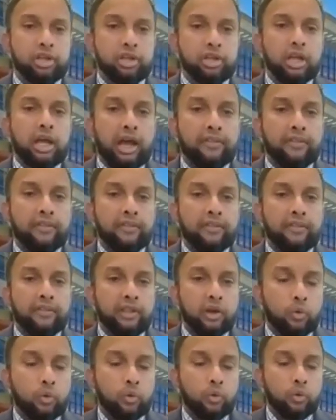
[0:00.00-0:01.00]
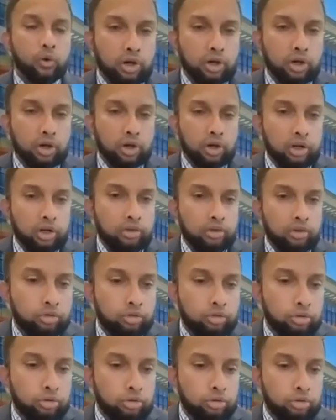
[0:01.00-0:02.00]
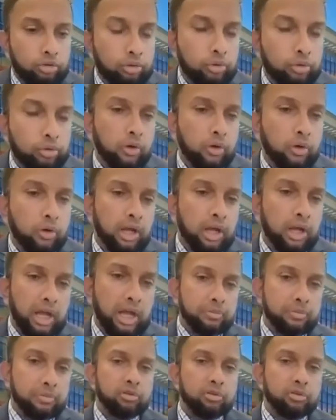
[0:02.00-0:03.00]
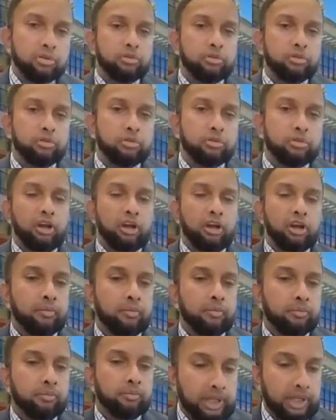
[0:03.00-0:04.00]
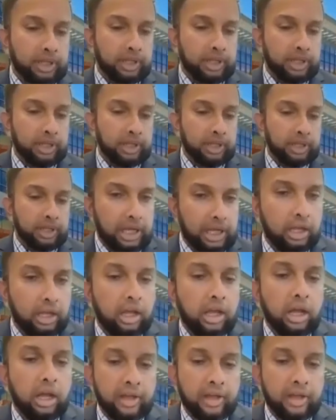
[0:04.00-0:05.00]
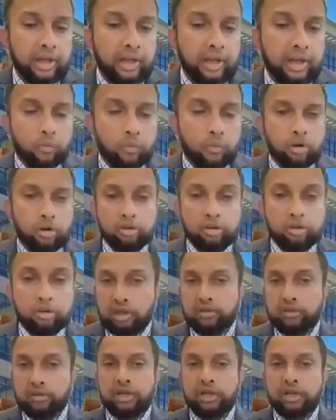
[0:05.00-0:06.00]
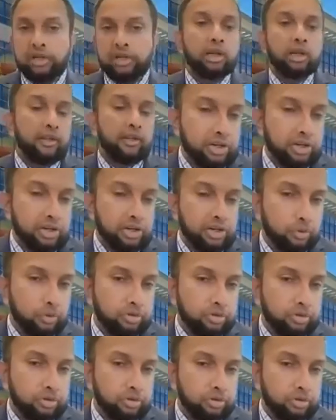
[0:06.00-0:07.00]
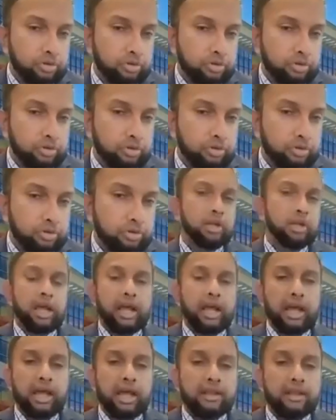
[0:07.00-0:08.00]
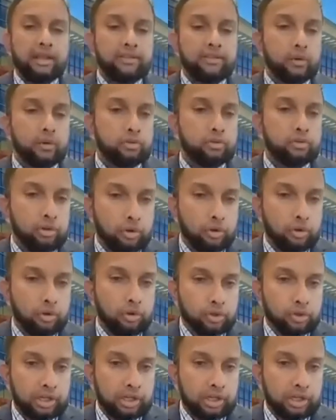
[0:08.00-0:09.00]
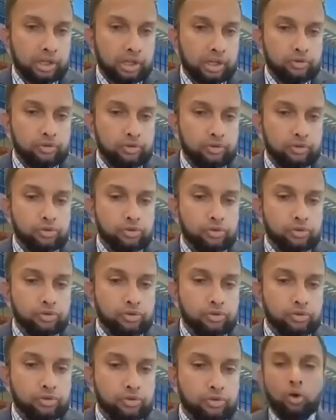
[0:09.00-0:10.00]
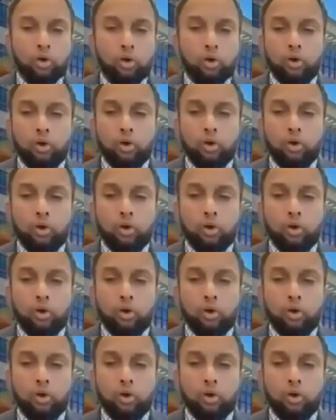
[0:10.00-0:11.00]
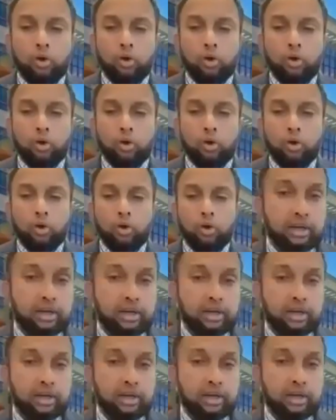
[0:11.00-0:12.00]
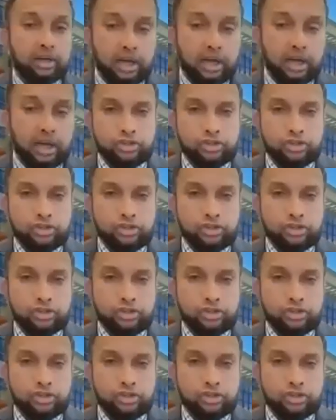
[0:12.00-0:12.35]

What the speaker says: and there were 2 episodes of bleeding that were self-limited. The patient was hospitalized, and there was no transfusion or extended hospitalization needed.